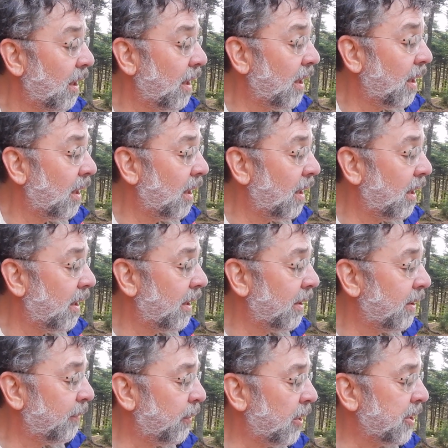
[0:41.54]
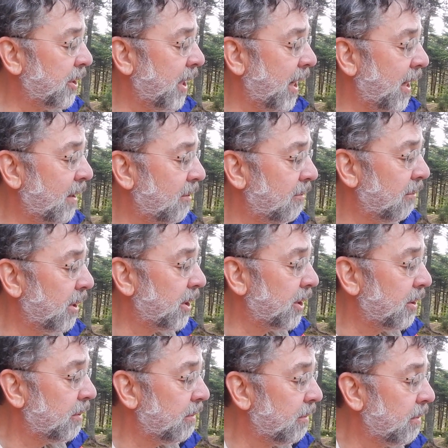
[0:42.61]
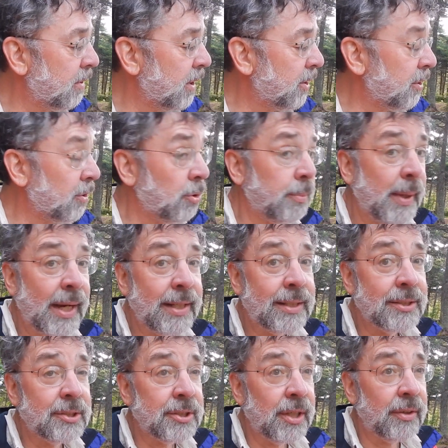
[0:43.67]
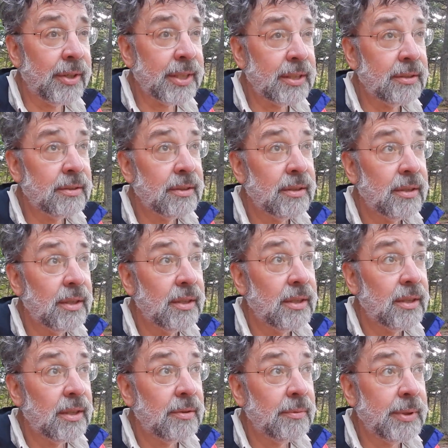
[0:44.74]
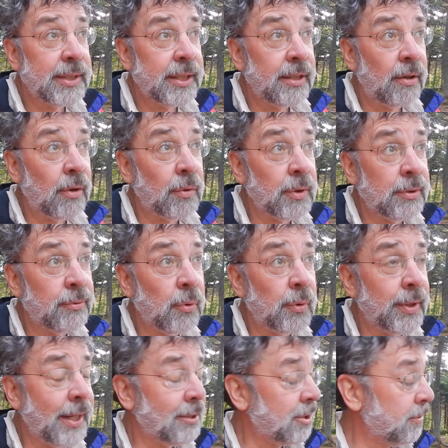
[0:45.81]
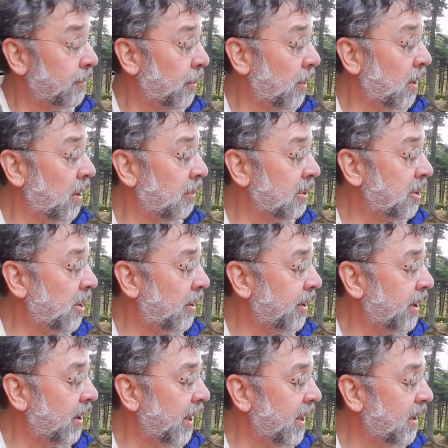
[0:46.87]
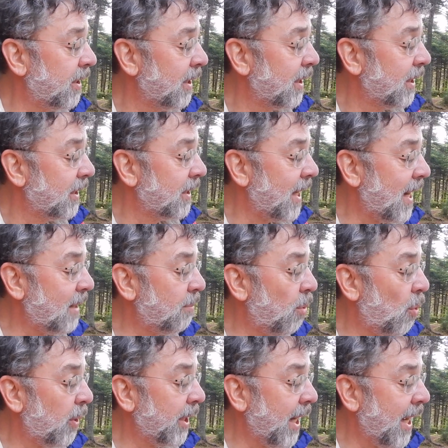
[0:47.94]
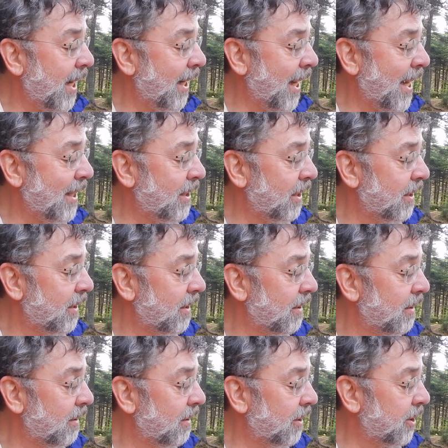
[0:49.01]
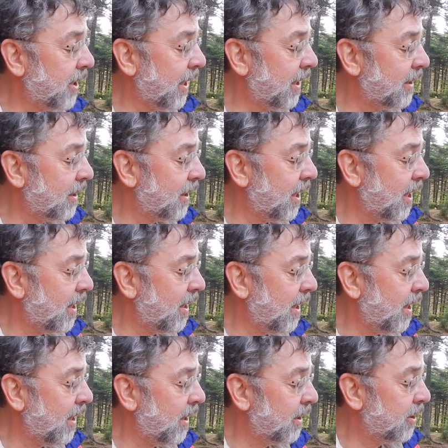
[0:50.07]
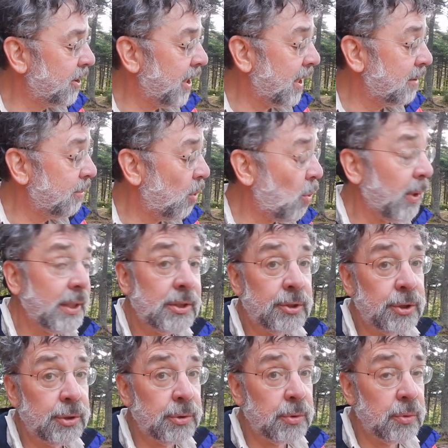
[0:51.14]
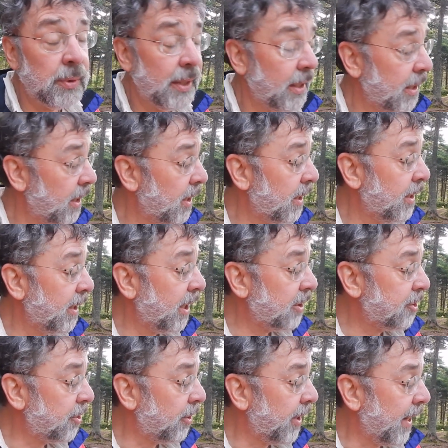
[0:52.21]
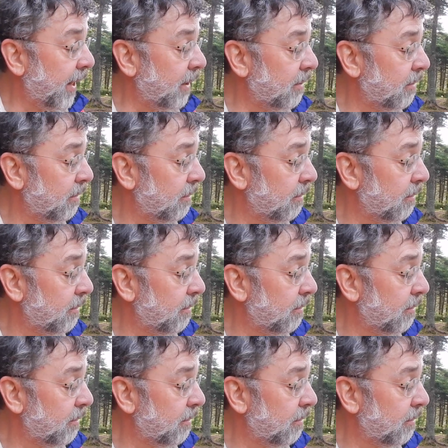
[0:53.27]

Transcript: the first day, which isn't too bad considering we did our only 4,000 footer and we started late. 9.88 the second day, and 10.2 yesterday.